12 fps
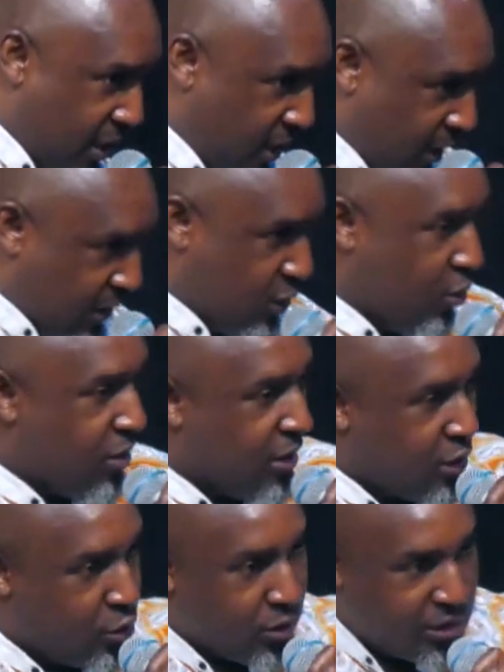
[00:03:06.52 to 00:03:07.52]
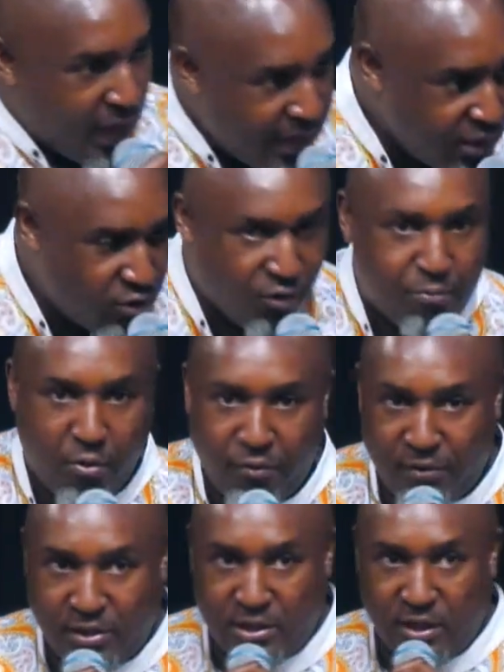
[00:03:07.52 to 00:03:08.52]
It's not the totality of
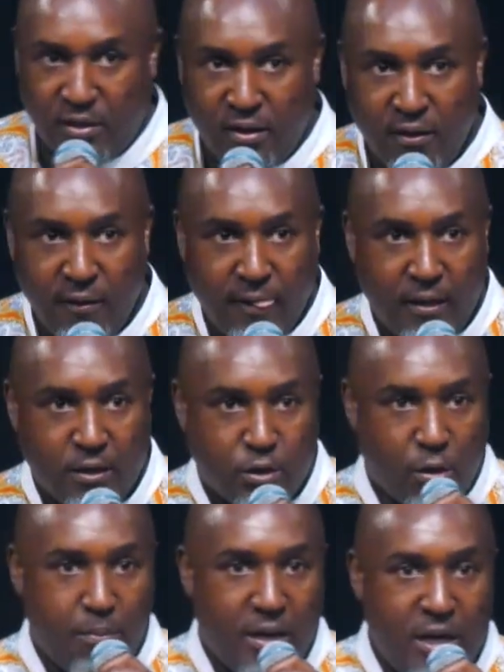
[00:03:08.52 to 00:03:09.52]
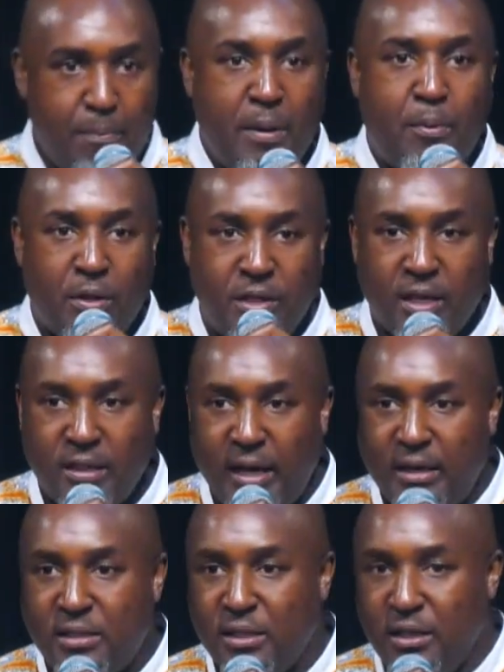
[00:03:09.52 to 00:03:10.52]
prophecy. So many people think
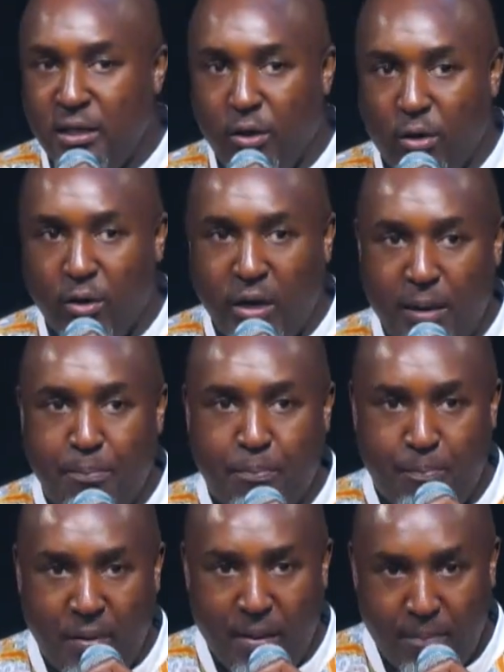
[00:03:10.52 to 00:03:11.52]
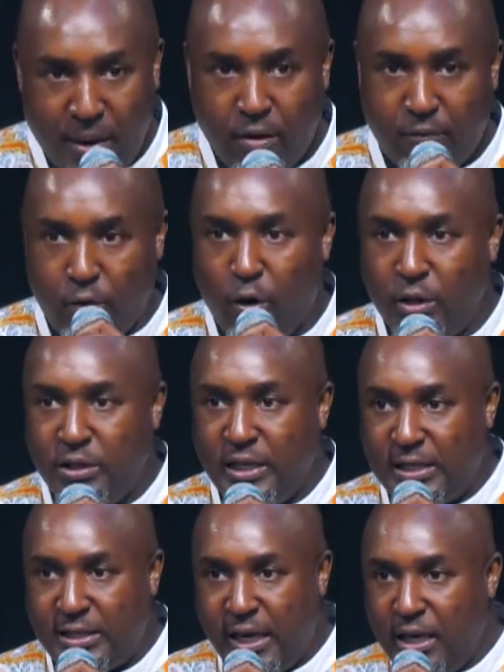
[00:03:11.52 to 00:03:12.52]
that, you know, a man of God
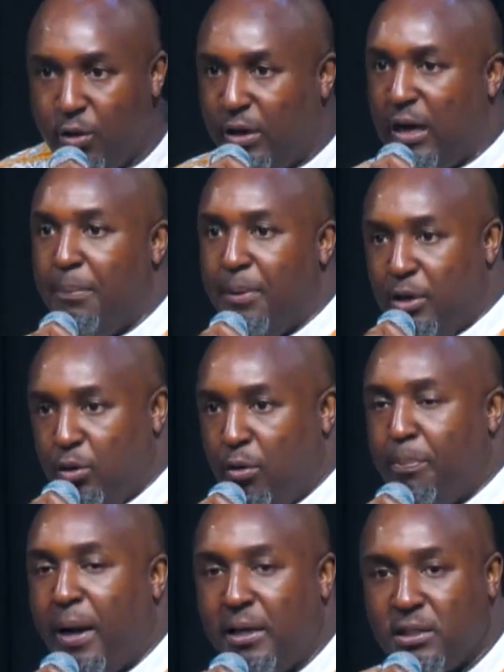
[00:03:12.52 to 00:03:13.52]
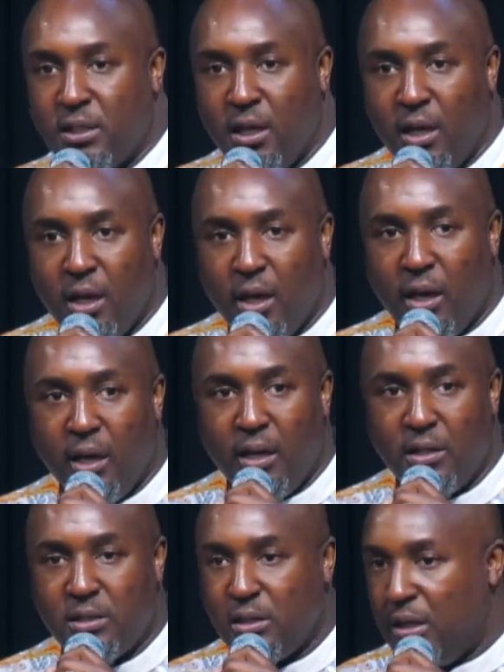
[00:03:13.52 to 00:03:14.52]
just telling what happened in your past
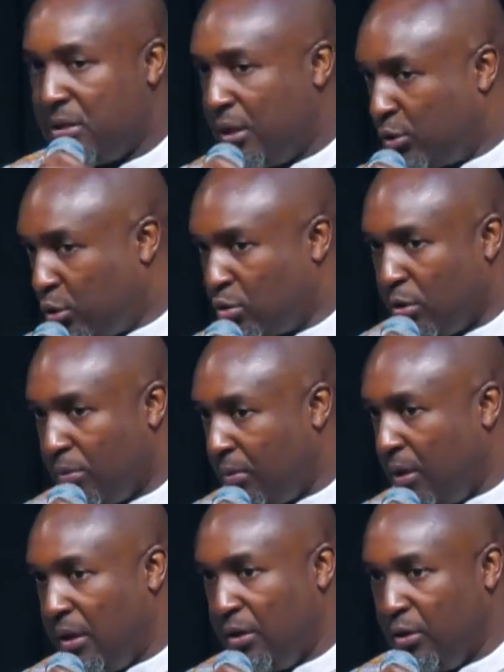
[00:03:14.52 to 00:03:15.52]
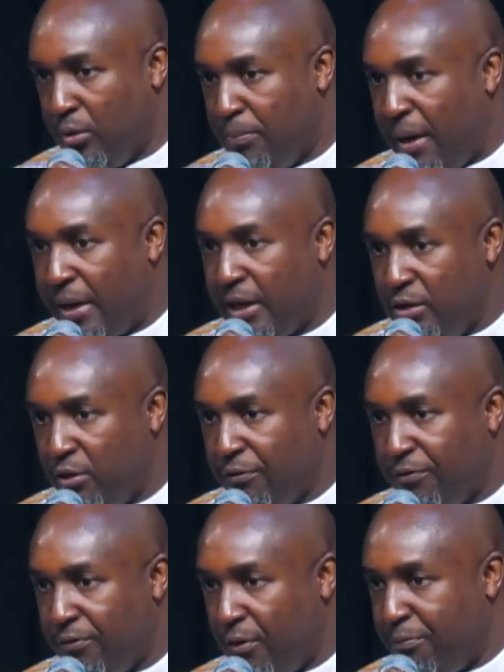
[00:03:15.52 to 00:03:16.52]
is the total, you know, package
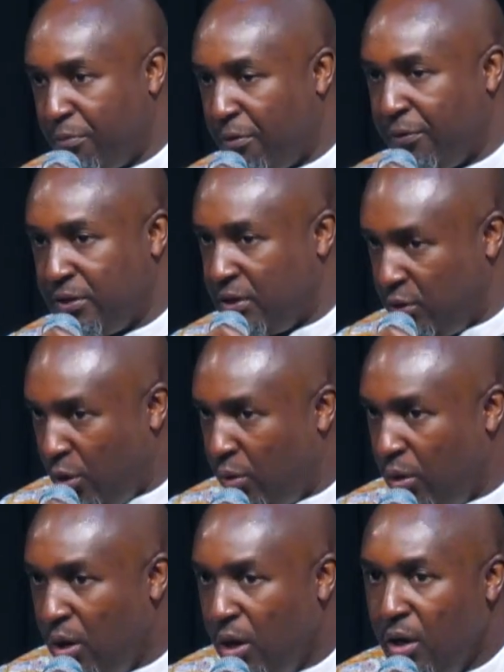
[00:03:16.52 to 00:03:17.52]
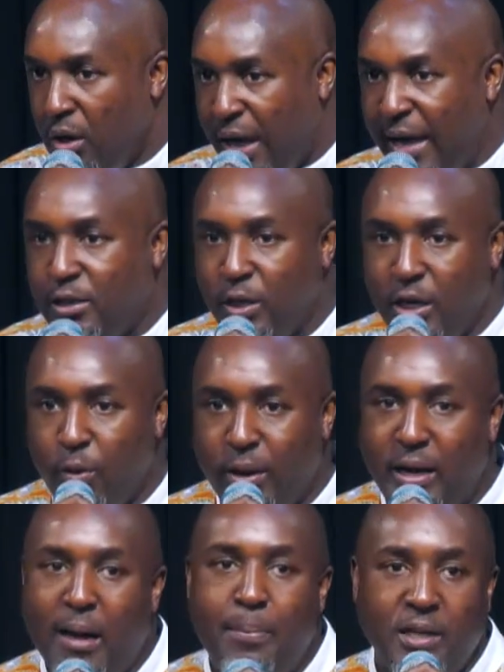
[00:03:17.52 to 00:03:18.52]
of prophecy. No. Actually, what
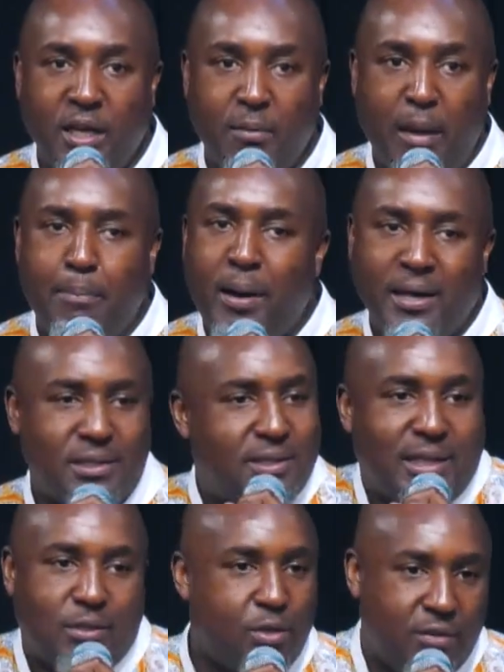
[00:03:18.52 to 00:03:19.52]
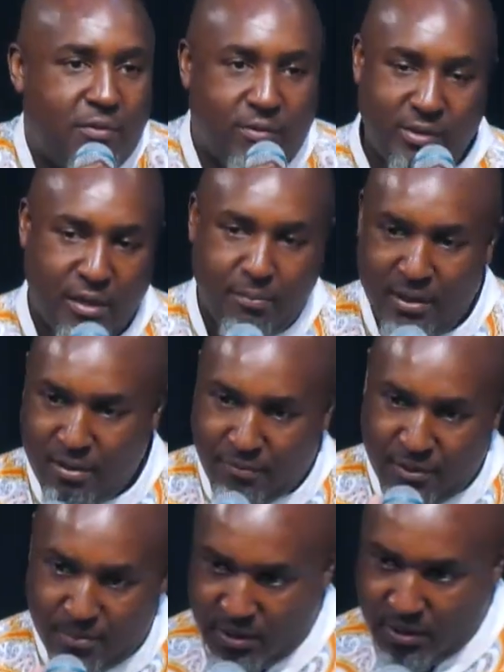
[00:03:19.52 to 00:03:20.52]
happened in my past does not even really benefit me.